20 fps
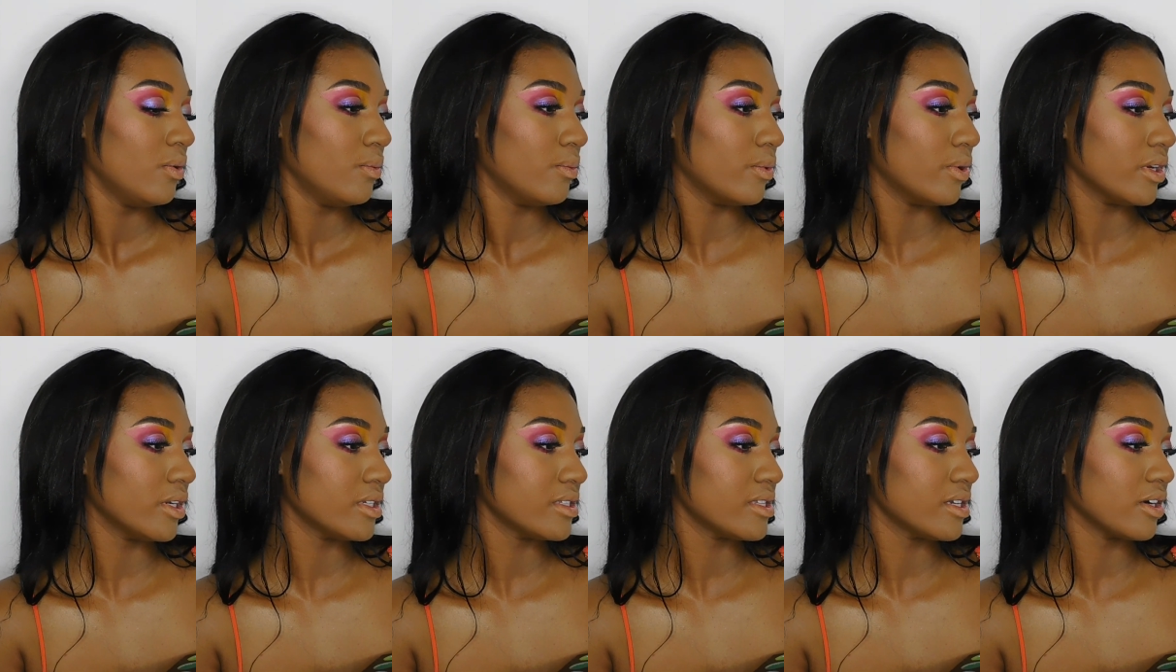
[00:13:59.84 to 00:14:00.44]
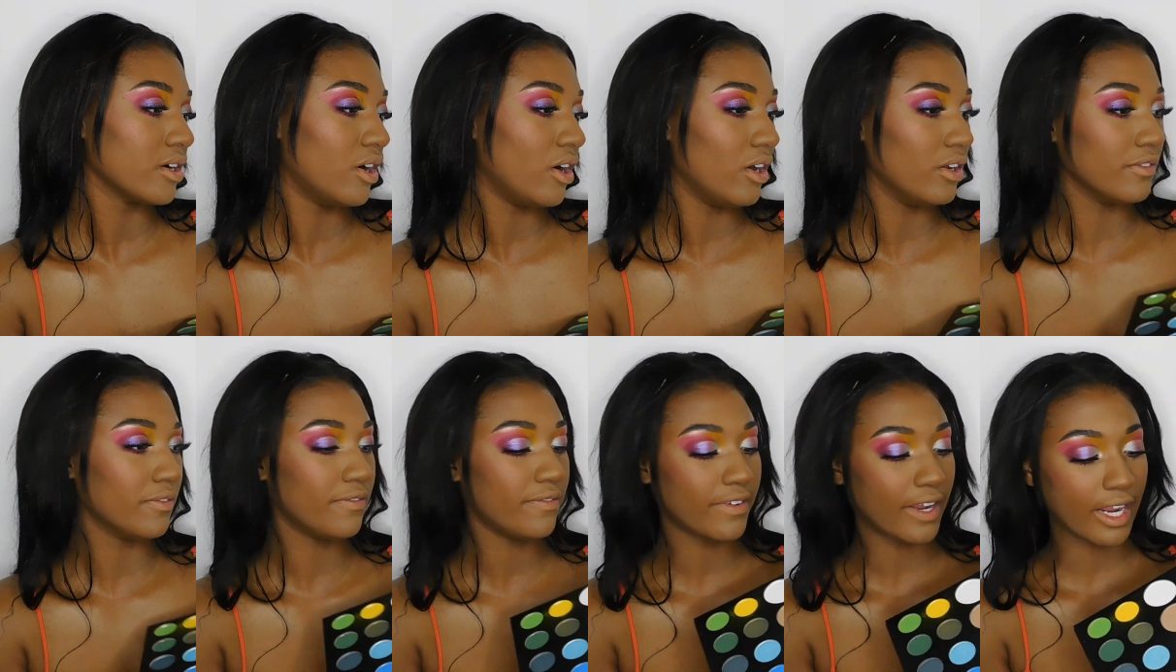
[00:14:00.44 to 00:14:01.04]
what is it called?
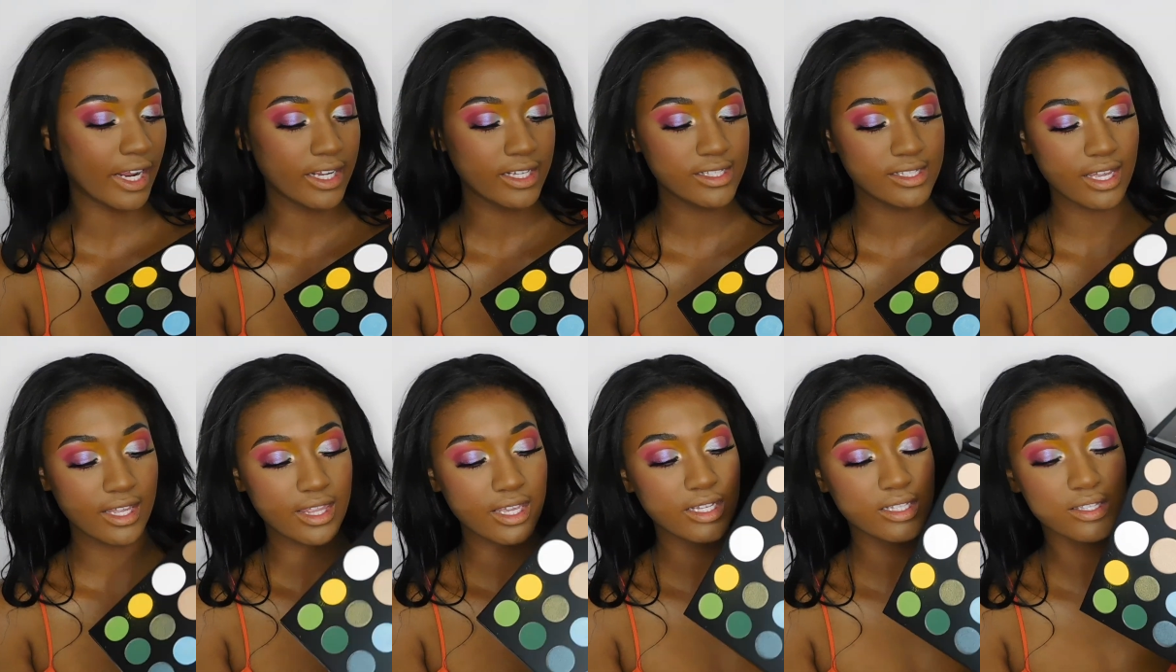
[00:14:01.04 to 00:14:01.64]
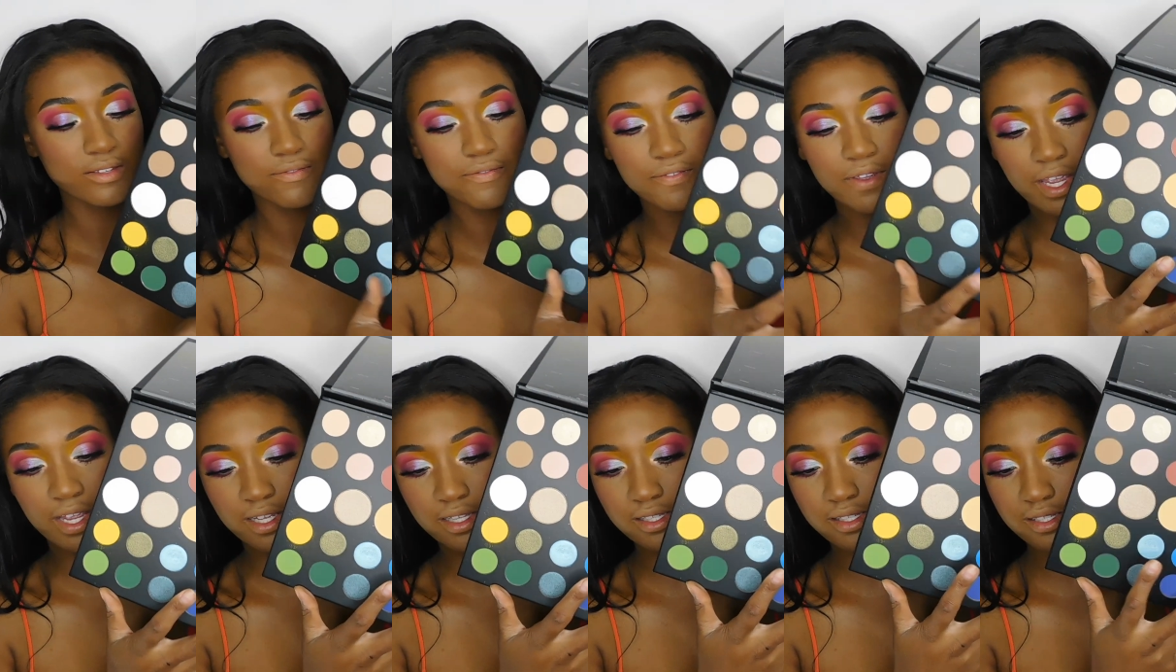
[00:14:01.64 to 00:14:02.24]
Face. I think it's
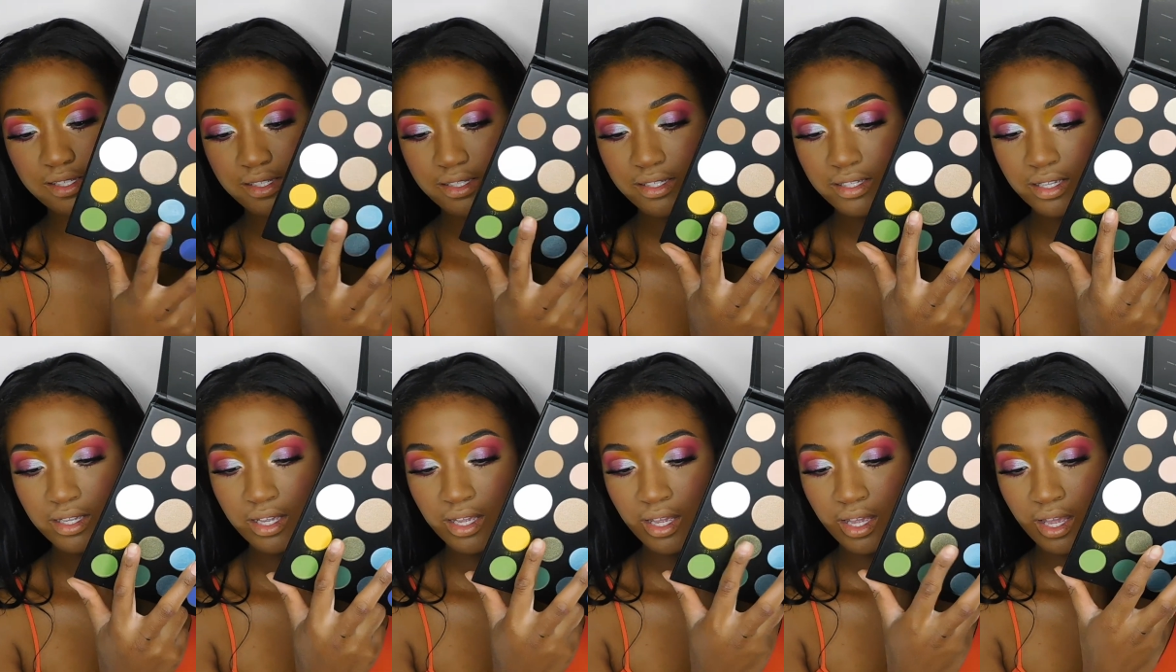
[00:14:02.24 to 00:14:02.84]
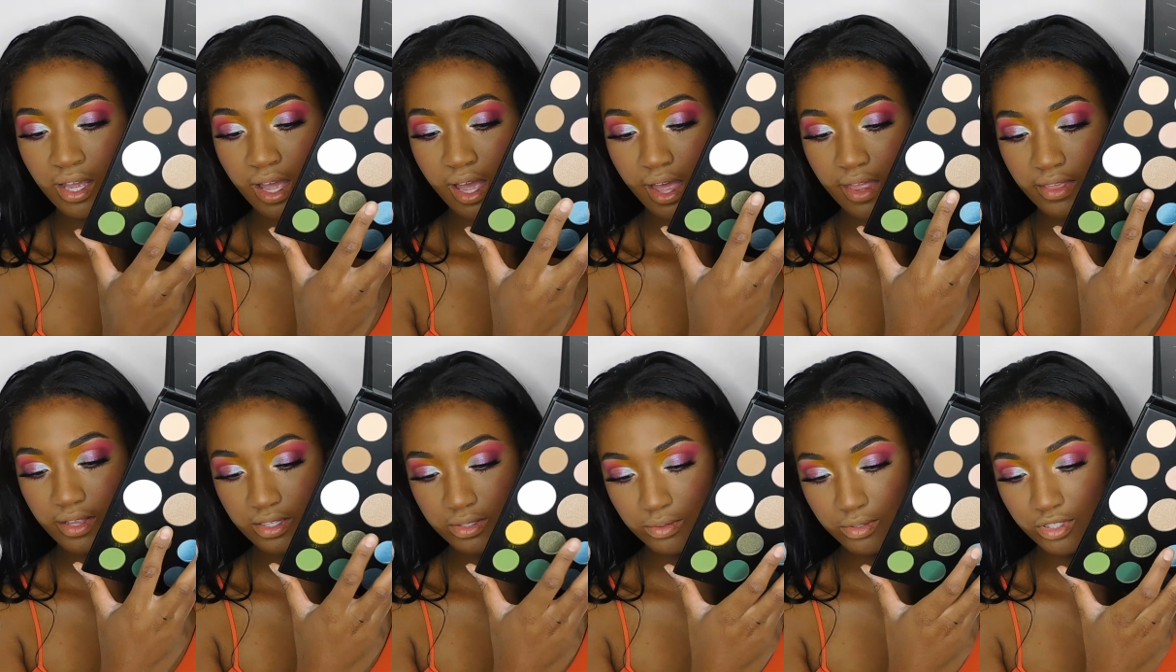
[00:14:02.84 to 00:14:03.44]
Face, and this